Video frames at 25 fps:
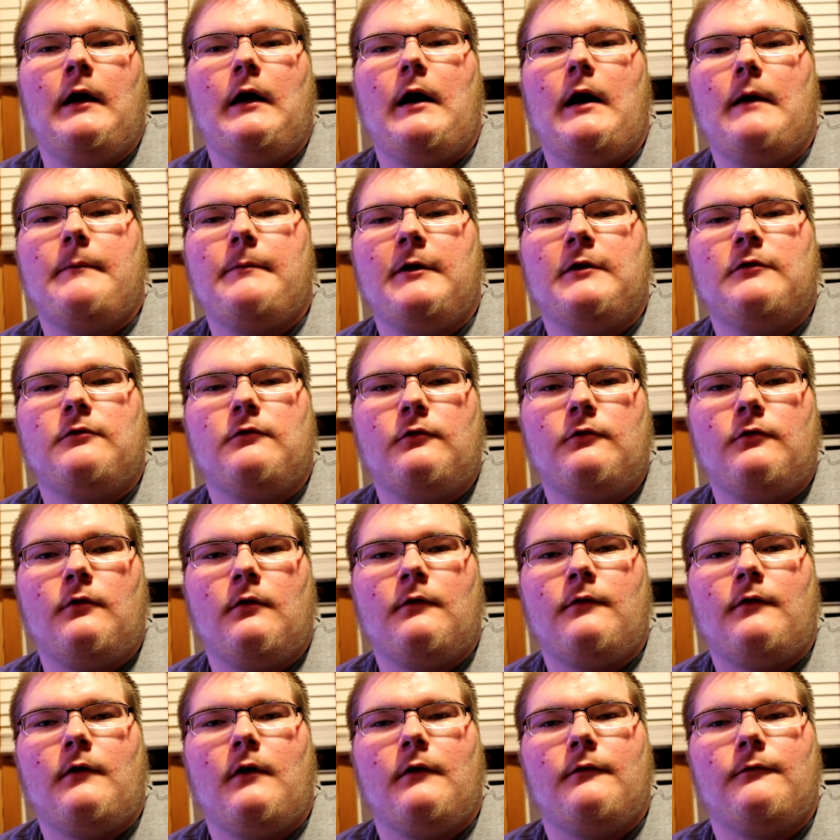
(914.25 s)
I paid
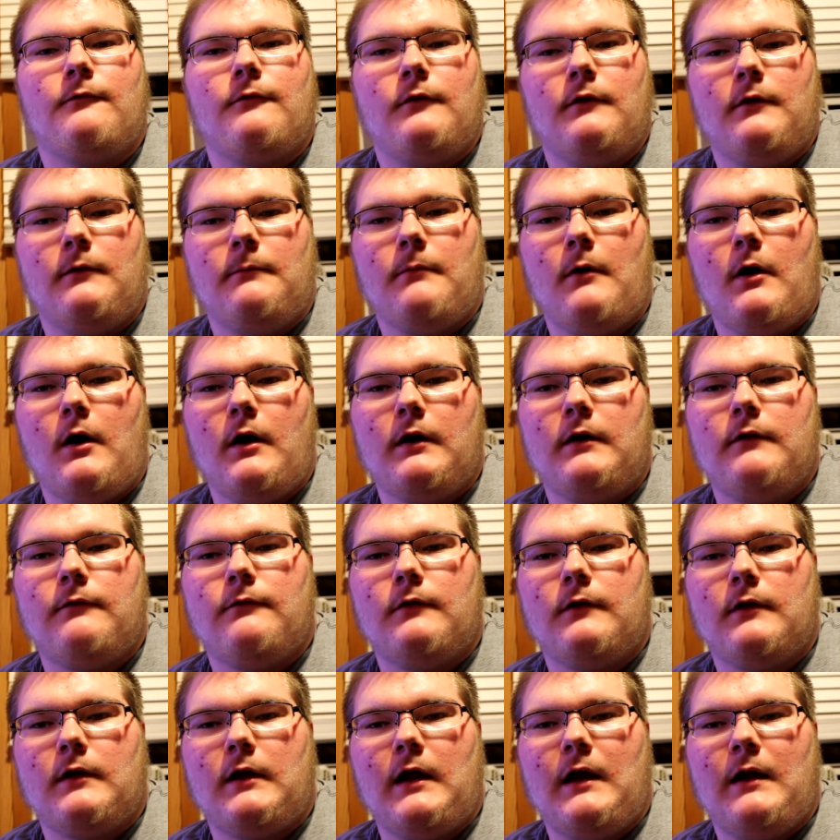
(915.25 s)
$325 for the body
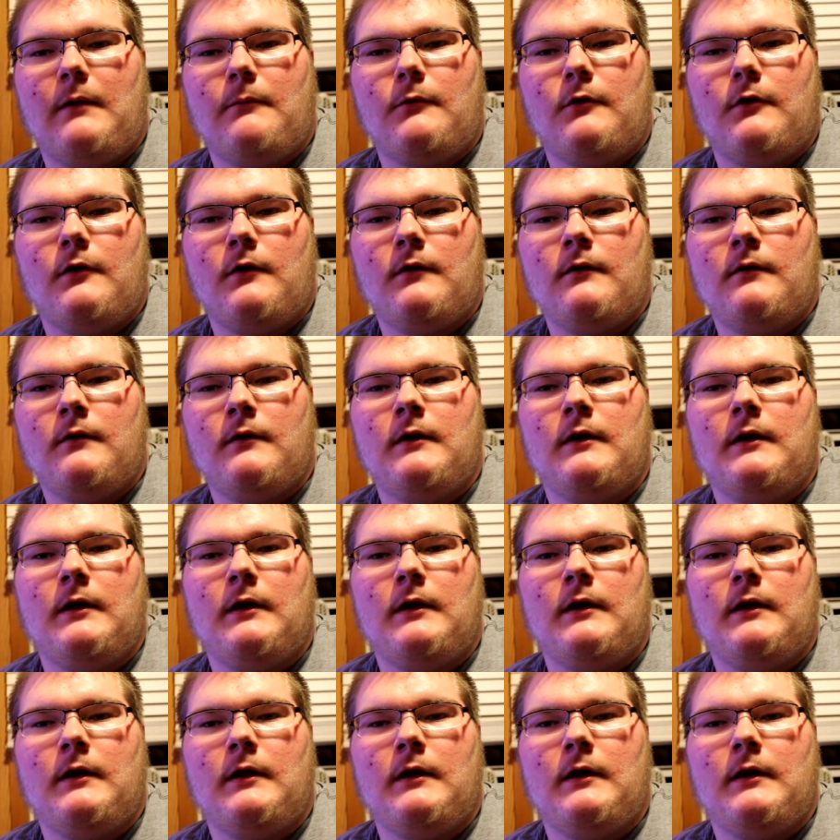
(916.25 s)
for the camera.